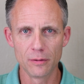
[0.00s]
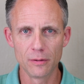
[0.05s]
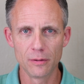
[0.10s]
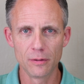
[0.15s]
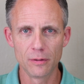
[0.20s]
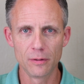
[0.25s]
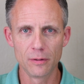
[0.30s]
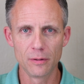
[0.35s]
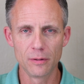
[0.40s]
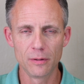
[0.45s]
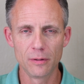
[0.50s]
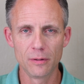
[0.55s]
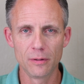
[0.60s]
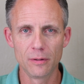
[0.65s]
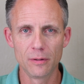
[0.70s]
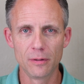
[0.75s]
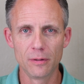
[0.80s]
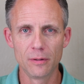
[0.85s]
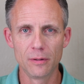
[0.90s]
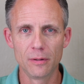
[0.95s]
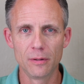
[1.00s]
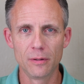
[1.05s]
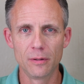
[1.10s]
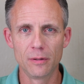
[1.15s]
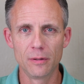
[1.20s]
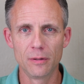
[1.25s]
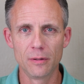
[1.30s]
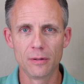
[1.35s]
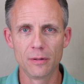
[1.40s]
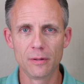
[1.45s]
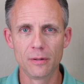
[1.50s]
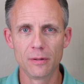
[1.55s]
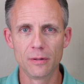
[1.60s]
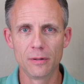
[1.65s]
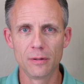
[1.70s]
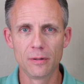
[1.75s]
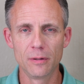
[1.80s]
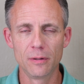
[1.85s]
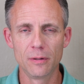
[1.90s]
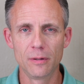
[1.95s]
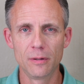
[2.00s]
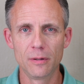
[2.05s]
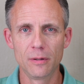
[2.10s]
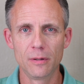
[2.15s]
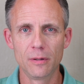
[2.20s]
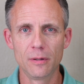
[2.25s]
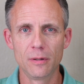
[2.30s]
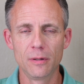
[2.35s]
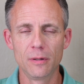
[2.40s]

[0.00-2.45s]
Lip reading: [no speech]